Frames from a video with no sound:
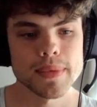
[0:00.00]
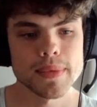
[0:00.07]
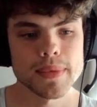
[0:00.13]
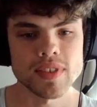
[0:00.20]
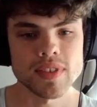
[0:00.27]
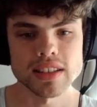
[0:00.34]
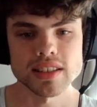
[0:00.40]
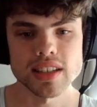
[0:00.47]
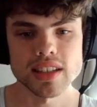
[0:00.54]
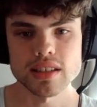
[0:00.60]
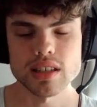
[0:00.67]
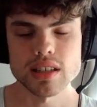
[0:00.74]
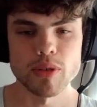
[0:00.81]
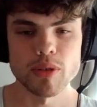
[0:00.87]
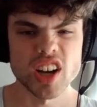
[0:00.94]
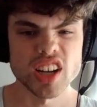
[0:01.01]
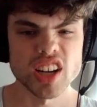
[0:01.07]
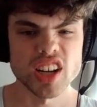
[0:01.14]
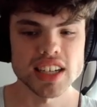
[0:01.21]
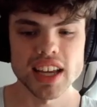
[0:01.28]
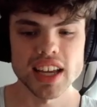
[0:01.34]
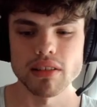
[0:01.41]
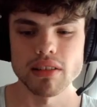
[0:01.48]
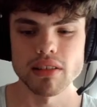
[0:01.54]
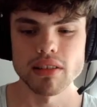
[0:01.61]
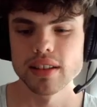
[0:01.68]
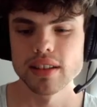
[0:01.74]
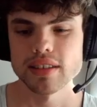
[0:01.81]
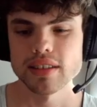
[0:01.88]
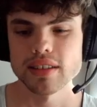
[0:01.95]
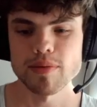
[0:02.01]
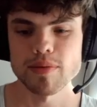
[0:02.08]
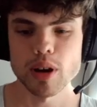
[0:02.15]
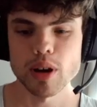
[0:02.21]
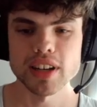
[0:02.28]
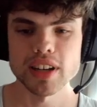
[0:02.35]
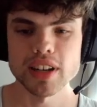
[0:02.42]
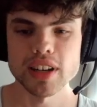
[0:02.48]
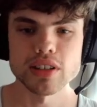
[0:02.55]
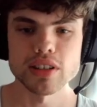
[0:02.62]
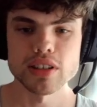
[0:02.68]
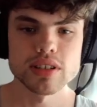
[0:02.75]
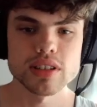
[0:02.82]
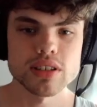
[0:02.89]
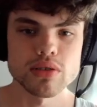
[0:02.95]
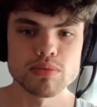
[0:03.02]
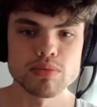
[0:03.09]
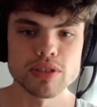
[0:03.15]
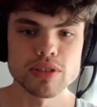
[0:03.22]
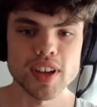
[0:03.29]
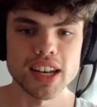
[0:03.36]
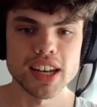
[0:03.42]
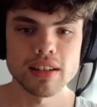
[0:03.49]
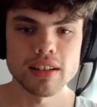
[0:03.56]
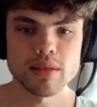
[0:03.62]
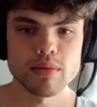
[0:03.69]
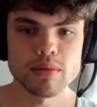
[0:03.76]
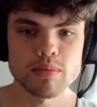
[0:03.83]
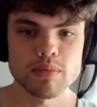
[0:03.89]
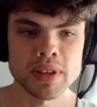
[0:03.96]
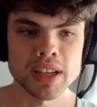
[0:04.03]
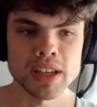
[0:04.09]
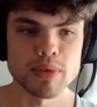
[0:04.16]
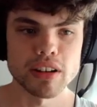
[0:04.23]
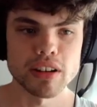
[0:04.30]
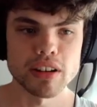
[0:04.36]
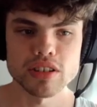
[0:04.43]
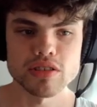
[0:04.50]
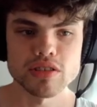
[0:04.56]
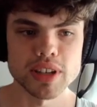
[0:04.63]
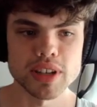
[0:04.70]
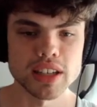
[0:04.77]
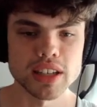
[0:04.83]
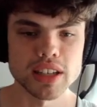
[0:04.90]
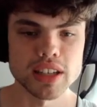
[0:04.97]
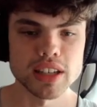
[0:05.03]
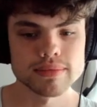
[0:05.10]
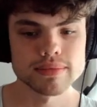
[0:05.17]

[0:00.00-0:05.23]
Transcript: If he gets like a Semavante down. Dive bombing can be used to prevent big Mare Nostrum healing.